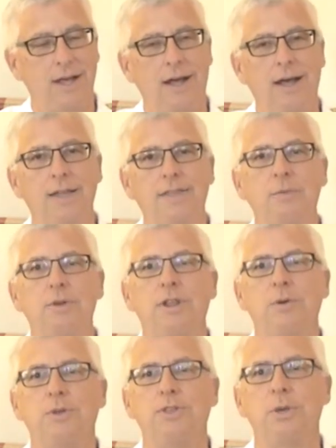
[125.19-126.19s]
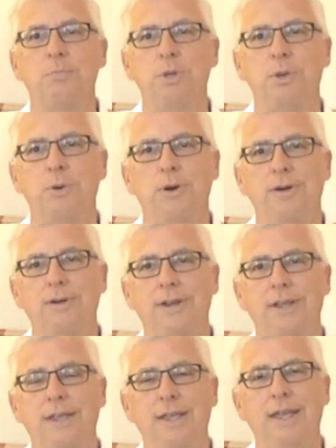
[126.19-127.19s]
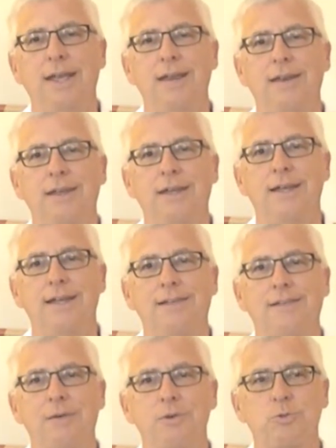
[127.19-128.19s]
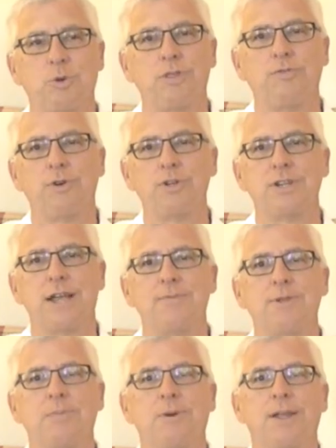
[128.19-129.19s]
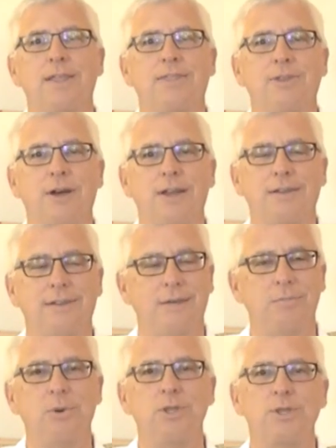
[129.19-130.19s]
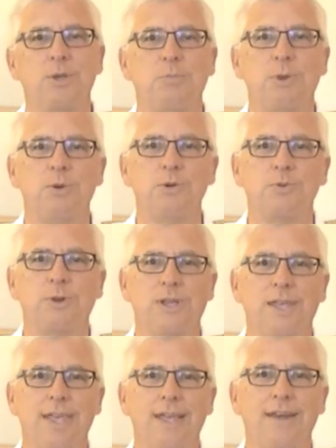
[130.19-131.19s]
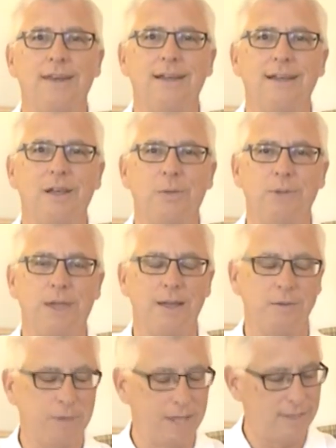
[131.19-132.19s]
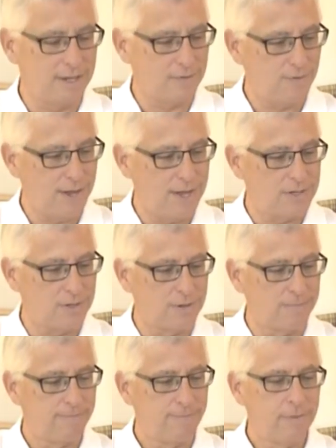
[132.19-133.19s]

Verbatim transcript: Uh, then we did it with a computer, and uh, that was one of the first times I probably thought, uh, boy, these computers really can uh, help you out and make things faster.